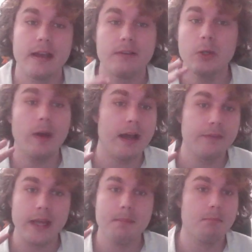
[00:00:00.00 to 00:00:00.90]
if you have
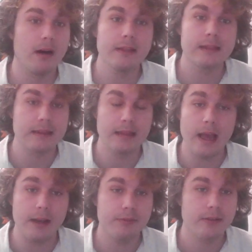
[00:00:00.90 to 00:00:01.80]
a month
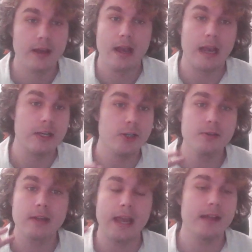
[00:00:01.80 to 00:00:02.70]
left and
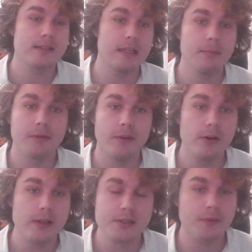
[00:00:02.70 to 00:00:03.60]
you can't seem to
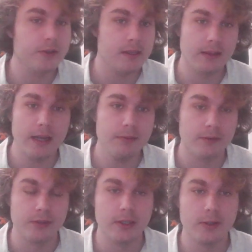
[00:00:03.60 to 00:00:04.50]
focus for the life
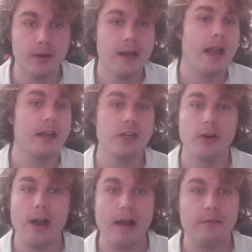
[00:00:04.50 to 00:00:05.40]
of you, and you
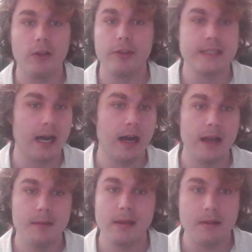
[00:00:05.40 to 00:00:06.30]
don't have all the
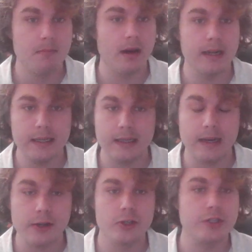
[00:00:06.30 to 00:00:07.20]
time and money and
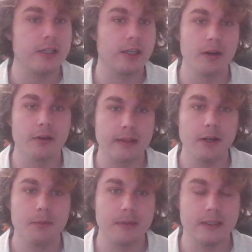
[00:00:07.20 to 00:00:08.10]
energy to go to
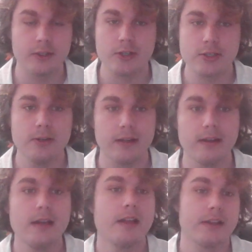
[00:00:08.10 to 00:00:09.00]
therapy and you're a student,
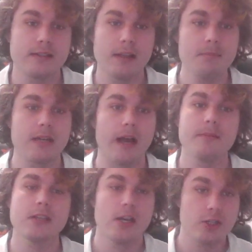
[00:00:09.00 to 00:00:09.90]
then
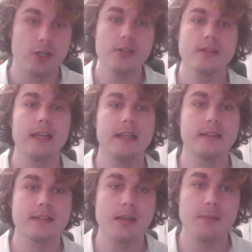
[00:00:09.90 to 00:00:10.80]
sometimes just taking
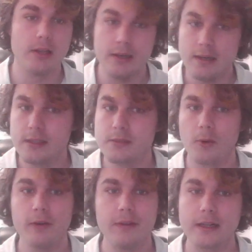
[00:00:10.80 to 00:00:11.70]
the stimulant is
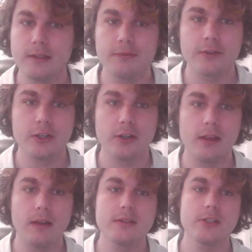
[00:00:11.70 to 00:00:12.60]
more effective for your
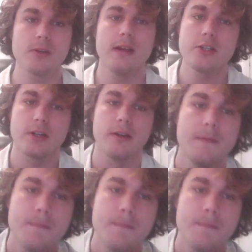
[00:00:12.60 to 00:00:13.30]
life situation.